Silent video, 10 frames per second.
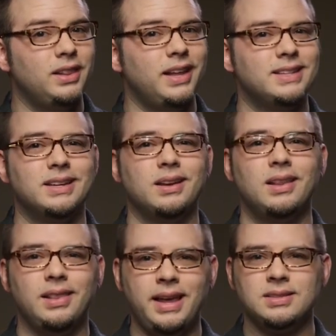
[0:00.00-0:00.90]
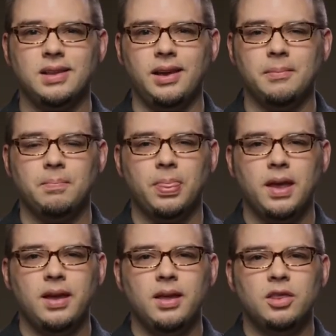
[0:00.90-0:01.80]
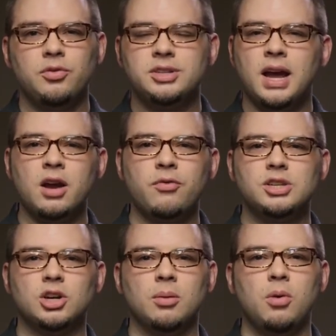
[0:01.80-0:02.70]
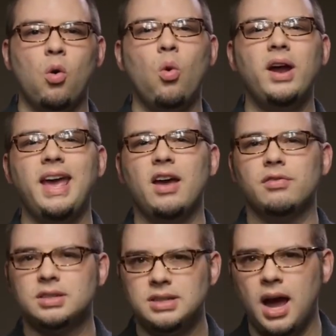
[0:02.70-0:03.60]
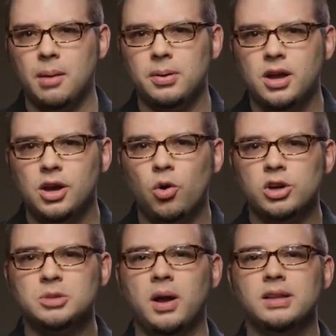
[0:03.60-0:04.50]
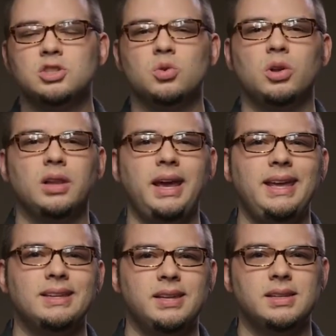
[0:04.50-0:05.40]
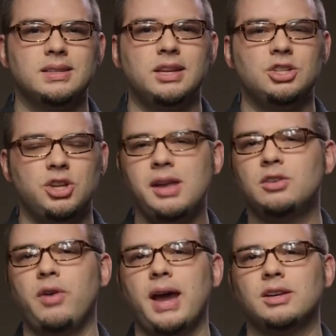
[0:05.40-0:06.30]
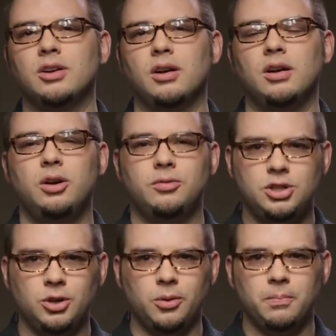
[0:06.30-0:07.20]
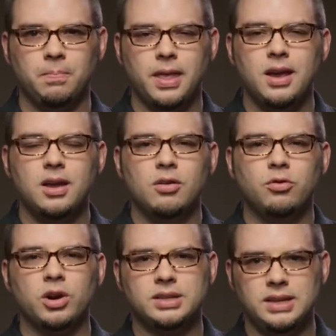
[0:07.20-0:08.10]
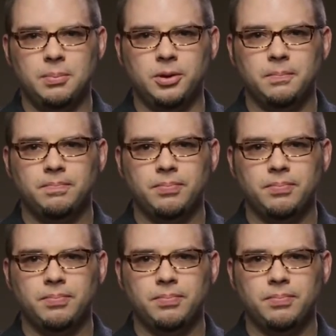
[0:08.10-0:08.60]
lets in less light. The photography term 1f stop corresponds to a light intensity change factor of 2. For example,